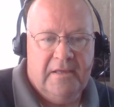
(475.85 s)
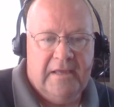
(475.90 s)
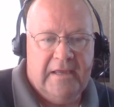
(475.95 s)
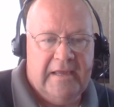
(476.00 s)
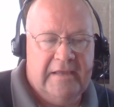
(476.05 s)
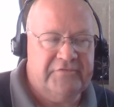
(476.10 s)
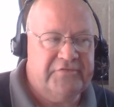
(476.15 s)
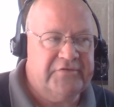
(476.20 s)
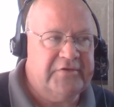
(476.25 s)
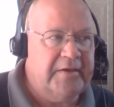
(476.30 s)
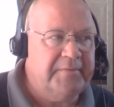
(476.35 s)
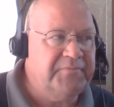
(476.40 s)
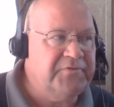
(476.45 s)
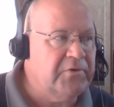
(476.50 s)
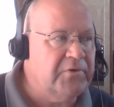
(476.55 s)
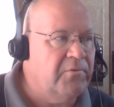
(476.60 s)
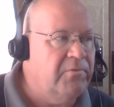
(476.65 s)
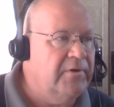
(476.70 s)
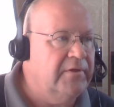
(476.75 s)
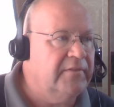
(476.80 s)
And
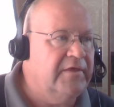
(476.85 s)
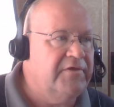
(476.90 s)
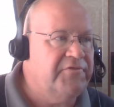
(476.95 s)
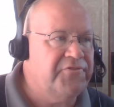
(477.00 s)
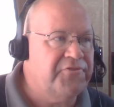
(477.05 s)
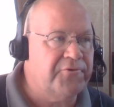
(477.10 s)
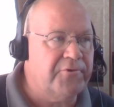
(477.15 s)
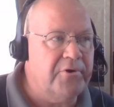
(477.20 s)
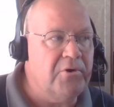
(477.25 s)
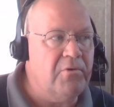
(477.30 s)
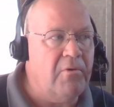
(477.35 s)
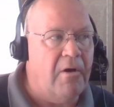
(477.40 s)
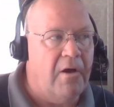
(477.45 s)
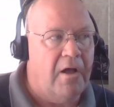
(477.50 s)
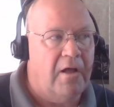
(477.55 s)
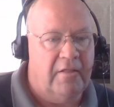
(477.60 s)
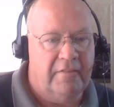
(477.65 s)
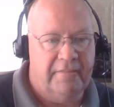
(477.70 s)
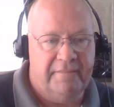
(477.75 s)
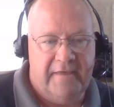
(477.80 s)
subsequently, through
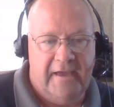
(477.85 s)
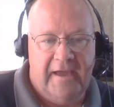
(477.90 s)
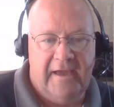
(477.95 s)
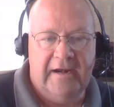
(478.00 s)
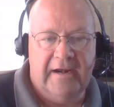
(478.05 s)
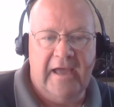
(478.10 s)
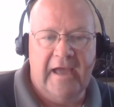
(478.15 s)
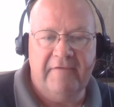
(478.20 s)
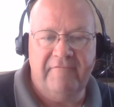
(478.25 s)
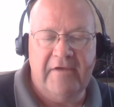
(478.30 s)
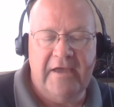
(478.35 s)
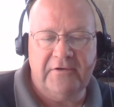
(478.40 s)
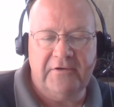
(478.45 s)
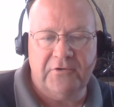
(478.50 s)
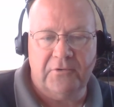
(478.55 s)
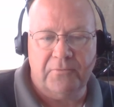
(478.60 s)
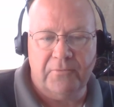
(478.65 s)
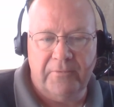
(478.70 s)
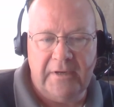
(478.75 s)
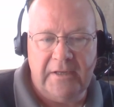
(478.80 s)
all that, I've had
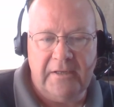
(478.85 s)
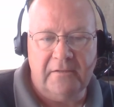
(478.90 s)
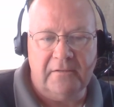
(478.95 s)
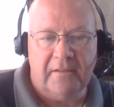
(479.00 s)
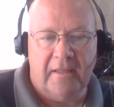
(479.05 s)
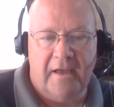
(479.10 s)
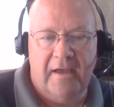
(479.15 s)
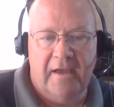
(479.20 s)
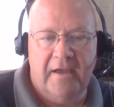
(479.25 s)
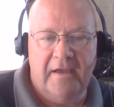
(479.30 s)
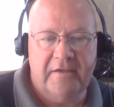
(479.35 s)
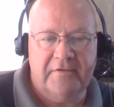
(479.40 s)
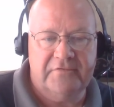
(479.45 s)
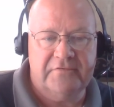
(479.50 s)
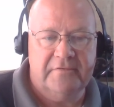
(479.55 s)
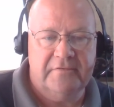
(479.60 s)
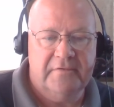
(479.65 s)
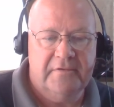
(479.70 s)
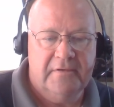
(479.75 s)
to realize